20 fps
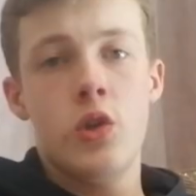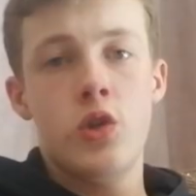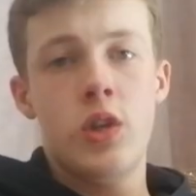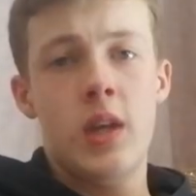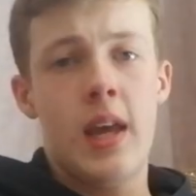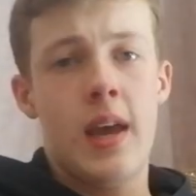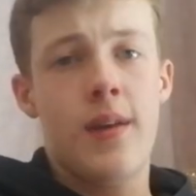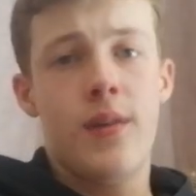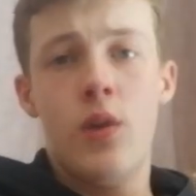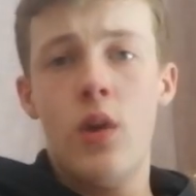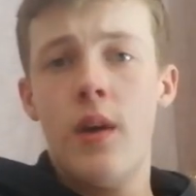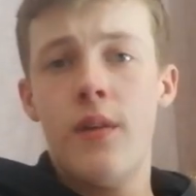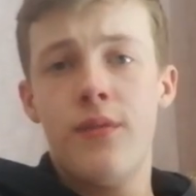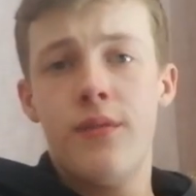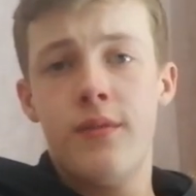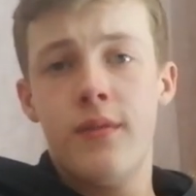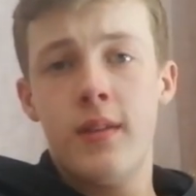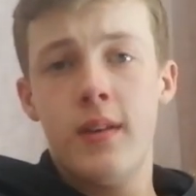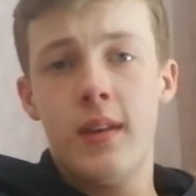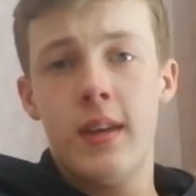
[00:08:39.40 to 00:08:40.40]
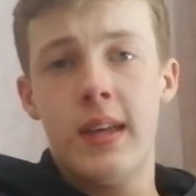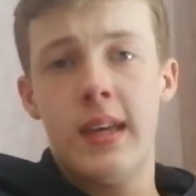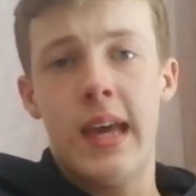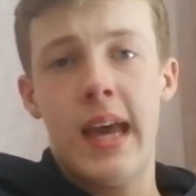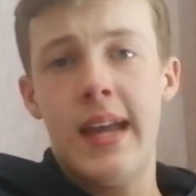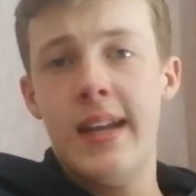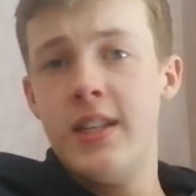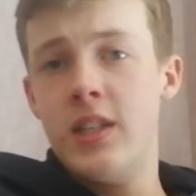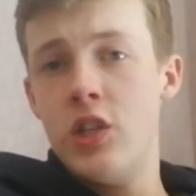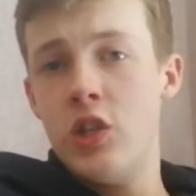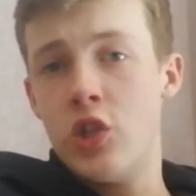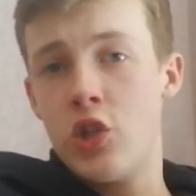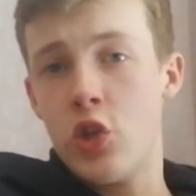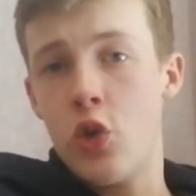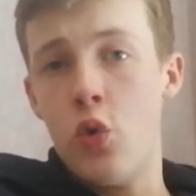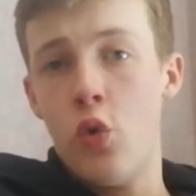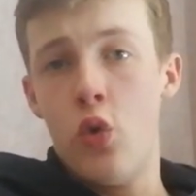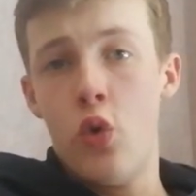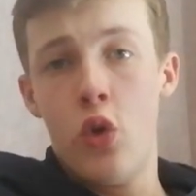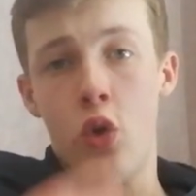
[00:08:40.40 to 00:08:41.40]
So yeah, if you have kids in
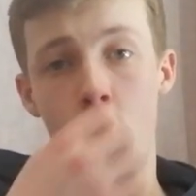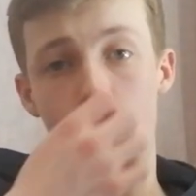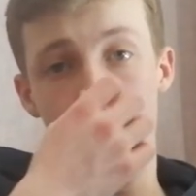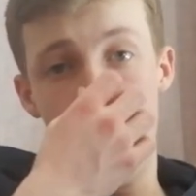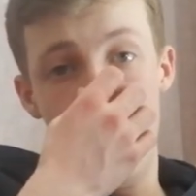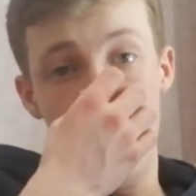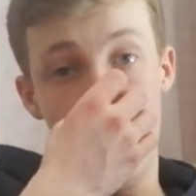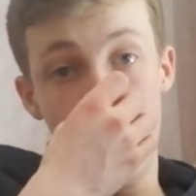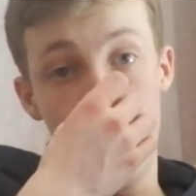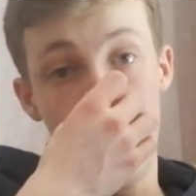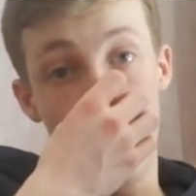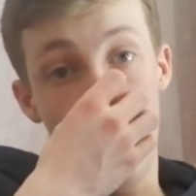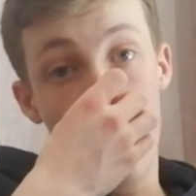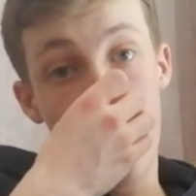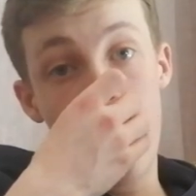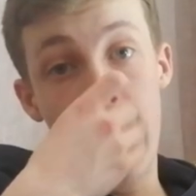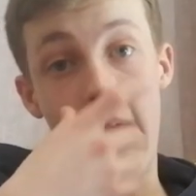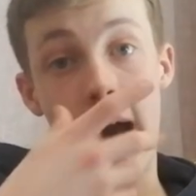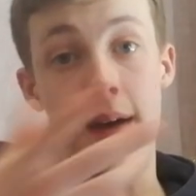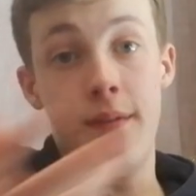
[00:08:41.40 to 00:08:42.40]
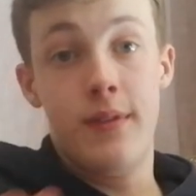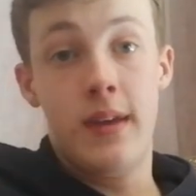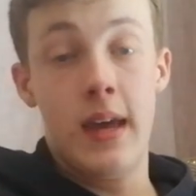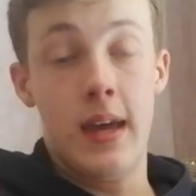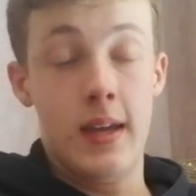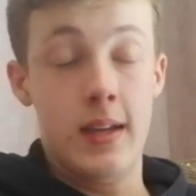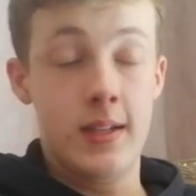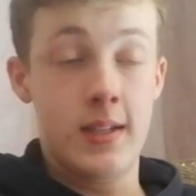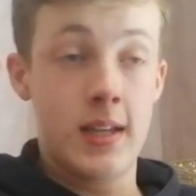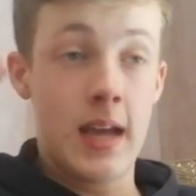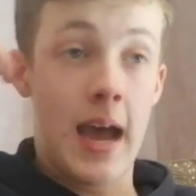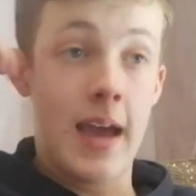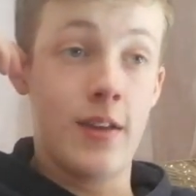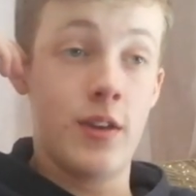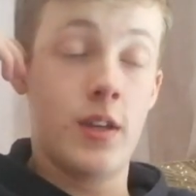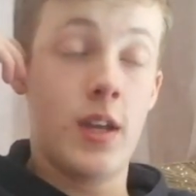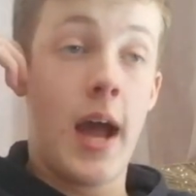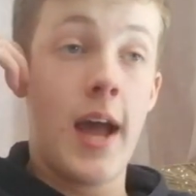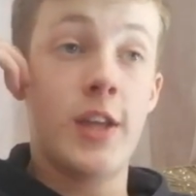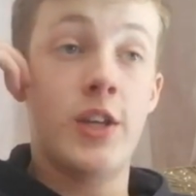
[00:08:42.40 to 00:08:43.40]
school or you want to have kids,
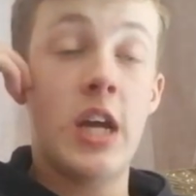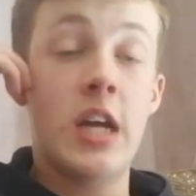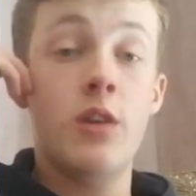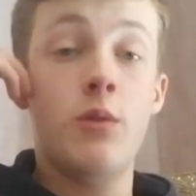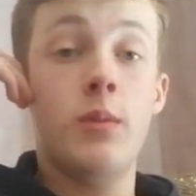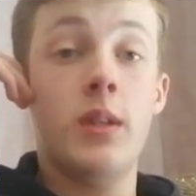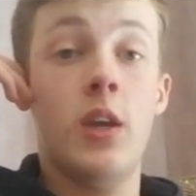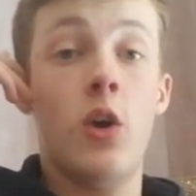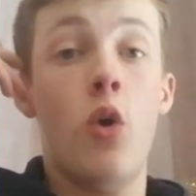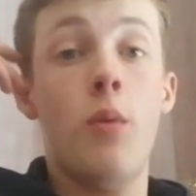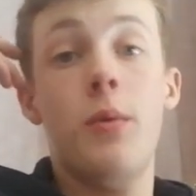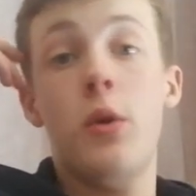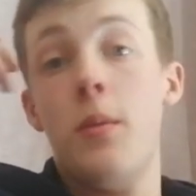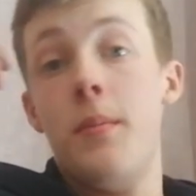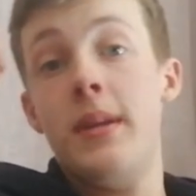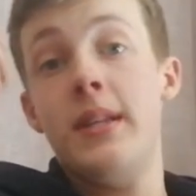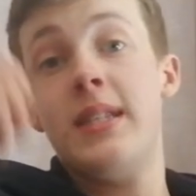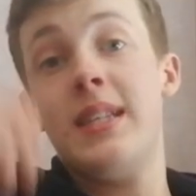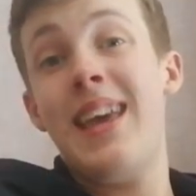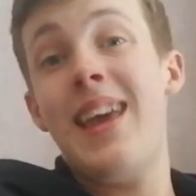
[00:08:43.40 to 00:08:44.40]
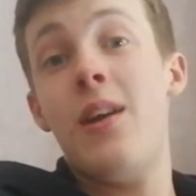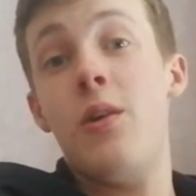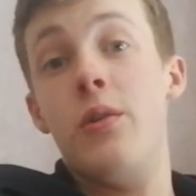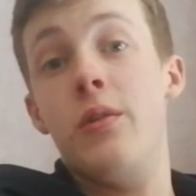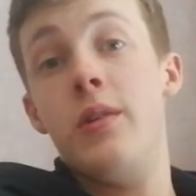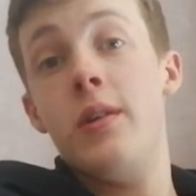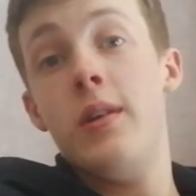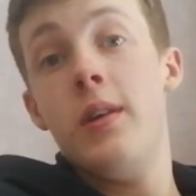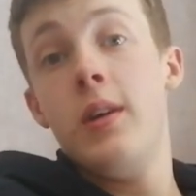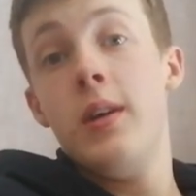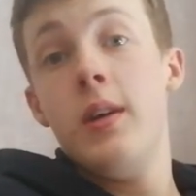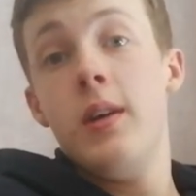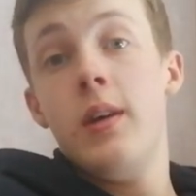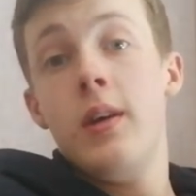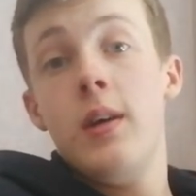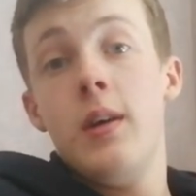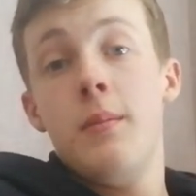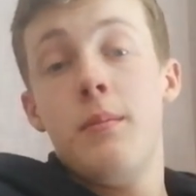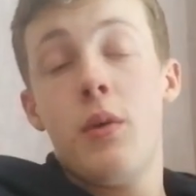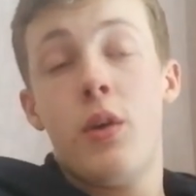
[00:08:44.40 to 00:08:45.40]
I genuinely hope you're a bit scared.
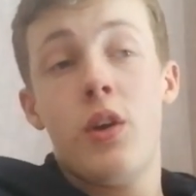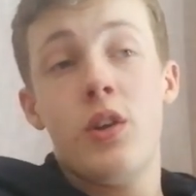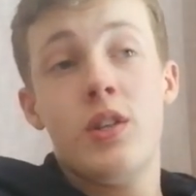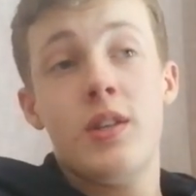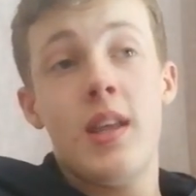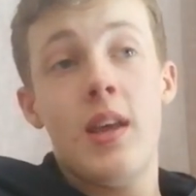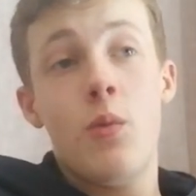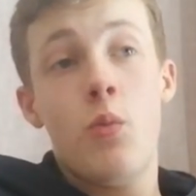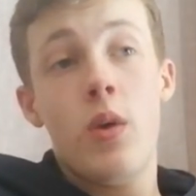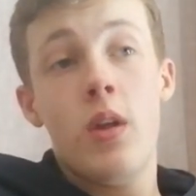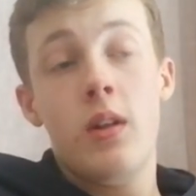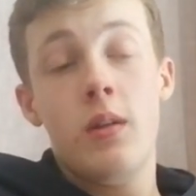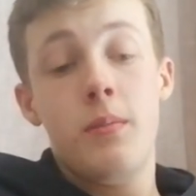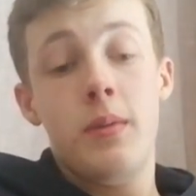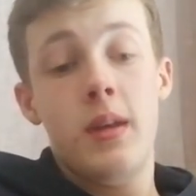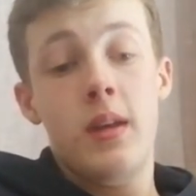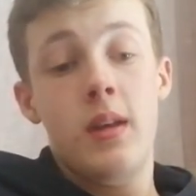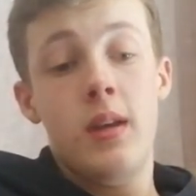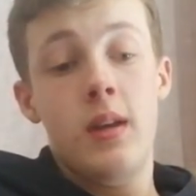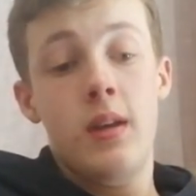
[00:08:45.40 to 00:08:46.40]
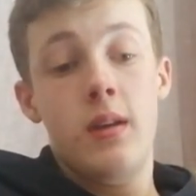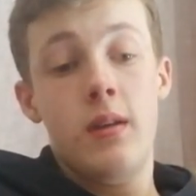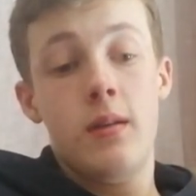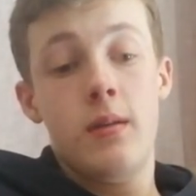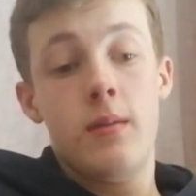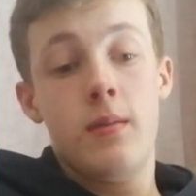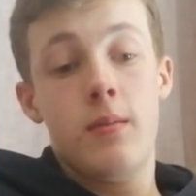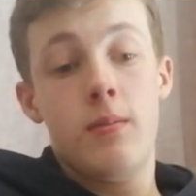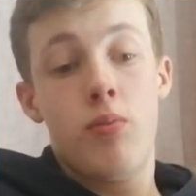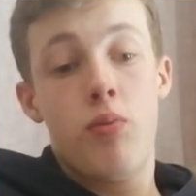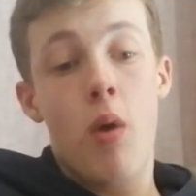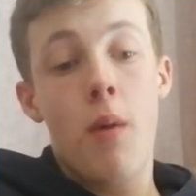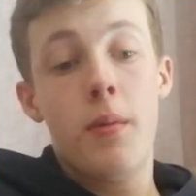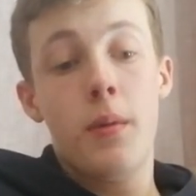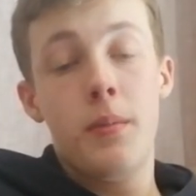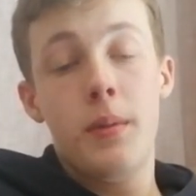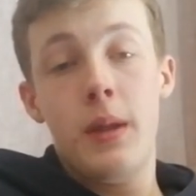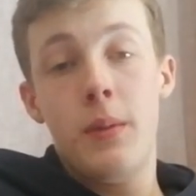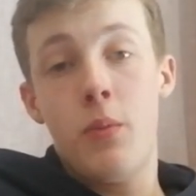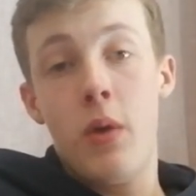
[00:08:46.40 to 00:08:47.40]
Because they will be
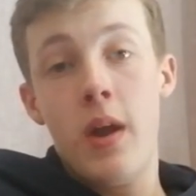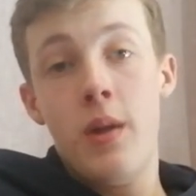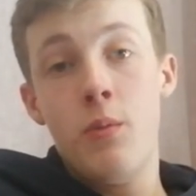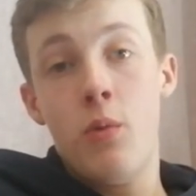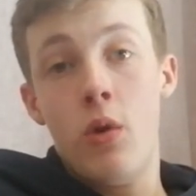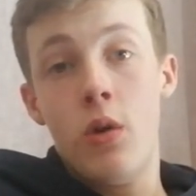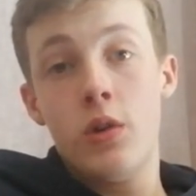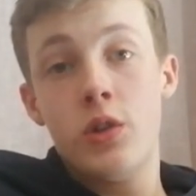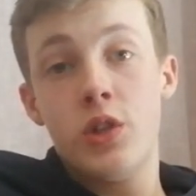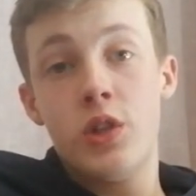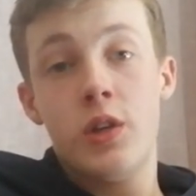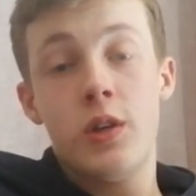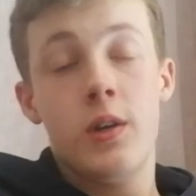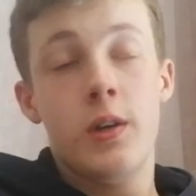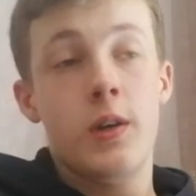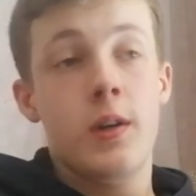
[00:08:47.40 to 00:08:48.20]
probably brainwashed.